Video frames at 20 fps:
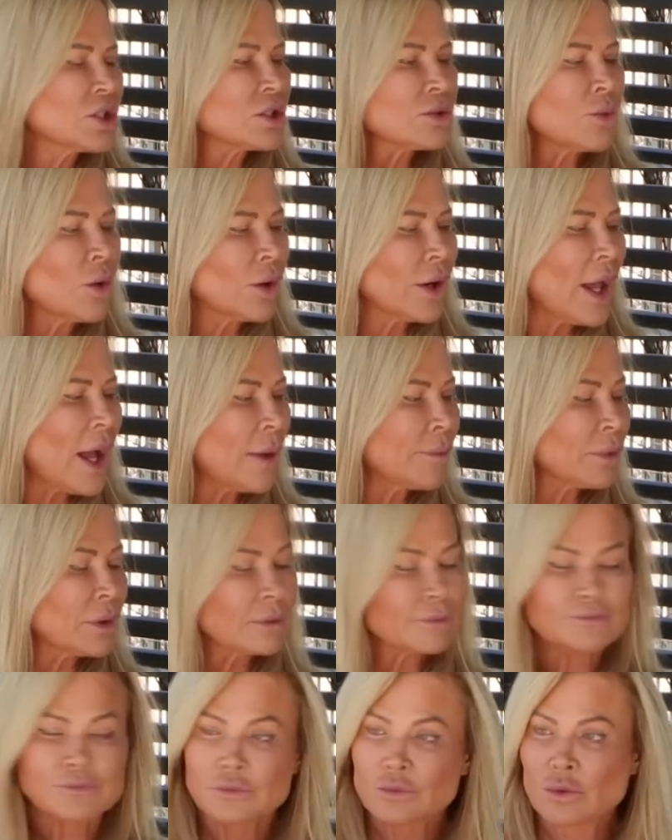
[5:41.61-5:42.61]
just won't
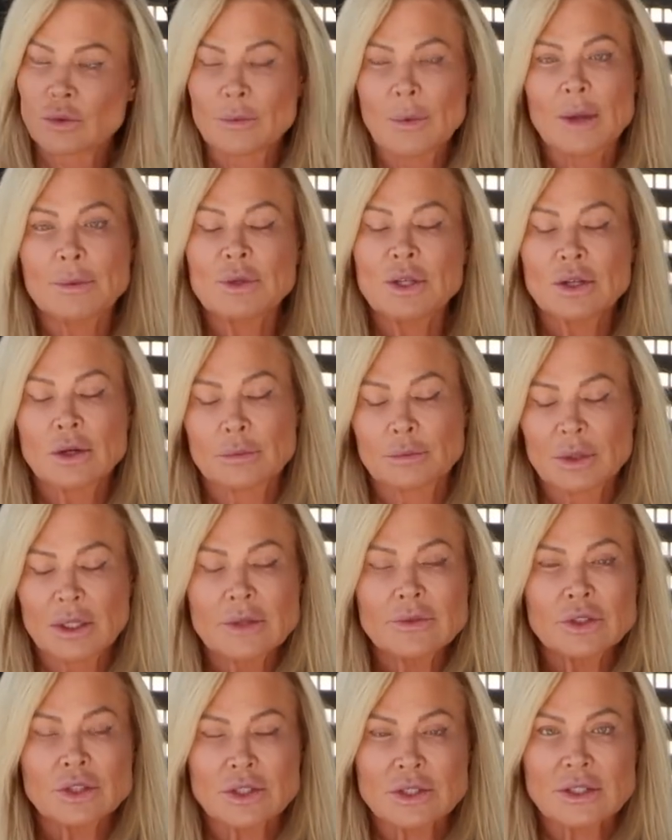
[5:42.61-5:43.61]
happen. Well, maybe you don't
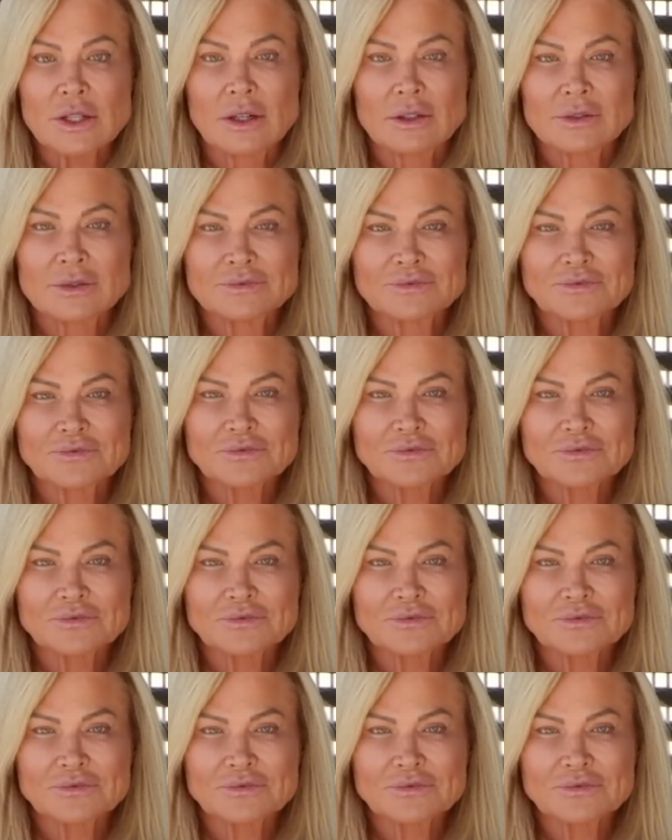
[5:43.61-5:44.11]
believe in yourself.